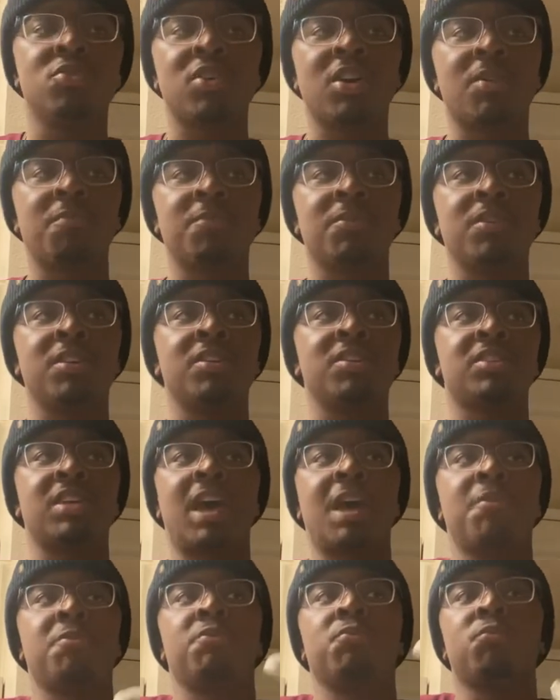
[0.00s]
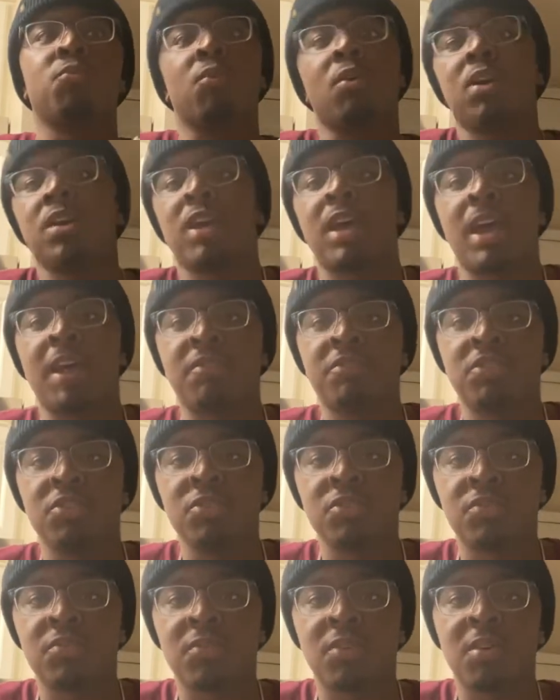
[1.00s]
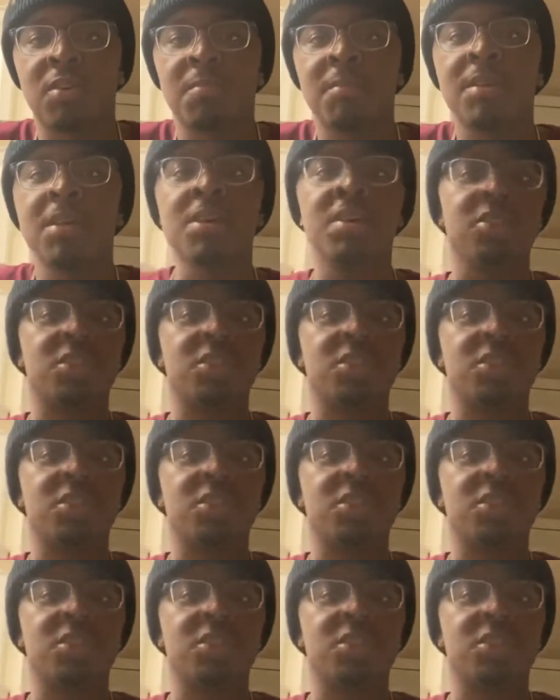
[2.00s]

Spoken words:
companies I would want to have shoes from.